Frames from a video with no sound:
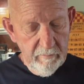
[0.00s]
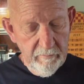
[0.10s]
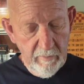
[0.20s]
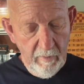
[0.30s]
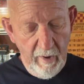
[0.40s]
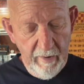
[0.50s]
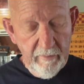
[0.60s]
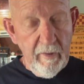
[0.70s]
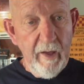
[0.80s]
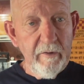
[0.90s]

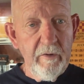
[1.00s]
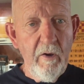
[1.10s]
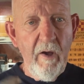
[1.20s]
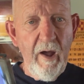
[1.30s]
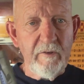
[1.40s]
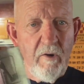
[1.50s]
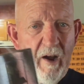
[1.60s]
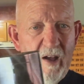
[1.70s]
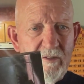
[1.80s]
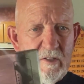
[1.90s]
don't know how
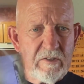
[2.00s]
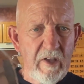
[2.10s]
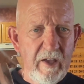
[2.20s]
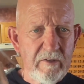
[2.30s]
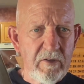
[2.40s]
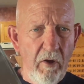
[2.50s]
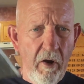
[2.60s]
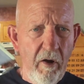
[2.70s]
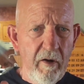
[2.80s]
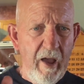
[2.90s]
dry these things
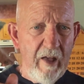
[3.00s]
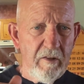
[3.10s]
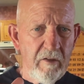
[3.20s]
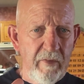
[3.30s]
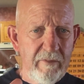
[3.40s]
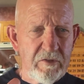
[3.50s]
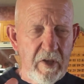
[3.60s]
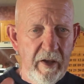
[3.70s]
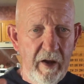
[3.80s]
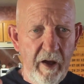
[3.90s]
are and how long they've
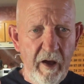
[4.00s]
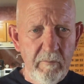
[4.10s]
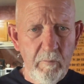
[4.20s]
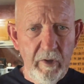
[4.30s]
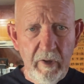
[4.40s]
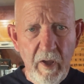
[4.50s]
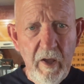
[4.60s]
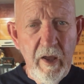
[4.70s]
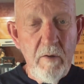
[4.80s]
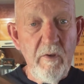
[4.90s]
set up, but
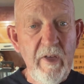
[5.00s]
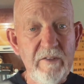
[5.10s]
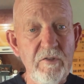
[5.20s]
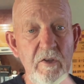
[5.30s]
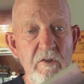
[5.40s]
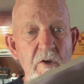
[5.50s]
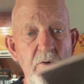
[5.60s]
anyway, that's the new